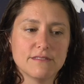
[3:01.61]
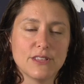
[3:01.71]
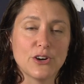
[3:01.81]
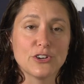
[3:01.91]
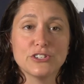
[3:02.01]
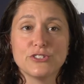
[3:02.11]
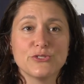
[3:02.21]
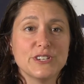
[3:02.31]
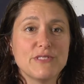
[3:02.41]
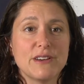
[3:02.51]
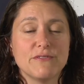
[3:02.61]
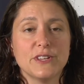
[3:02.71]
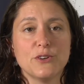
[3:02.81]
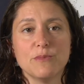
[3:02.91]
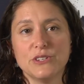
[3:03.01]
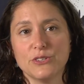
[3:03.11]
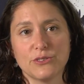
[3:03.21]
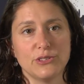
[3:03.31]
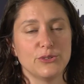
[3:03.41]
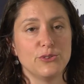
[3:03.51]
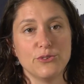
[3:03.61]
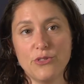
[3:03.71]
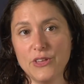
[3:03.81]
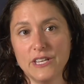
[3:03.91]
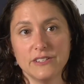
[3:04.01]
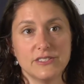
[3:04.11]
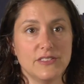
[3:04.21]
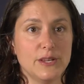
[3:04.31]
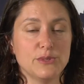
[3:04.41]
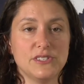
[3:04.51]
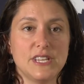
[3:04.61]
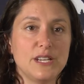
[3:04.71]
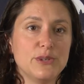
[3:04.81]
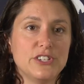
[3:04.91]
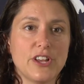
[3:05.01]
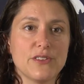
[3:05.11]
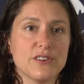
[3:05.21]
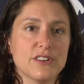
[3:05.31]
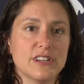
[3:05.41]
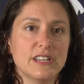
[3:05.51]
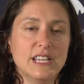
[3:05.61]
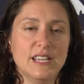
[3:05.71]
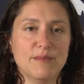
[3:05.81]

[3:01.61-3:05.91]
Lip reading: artistry of that film that took little things that they would say to each other and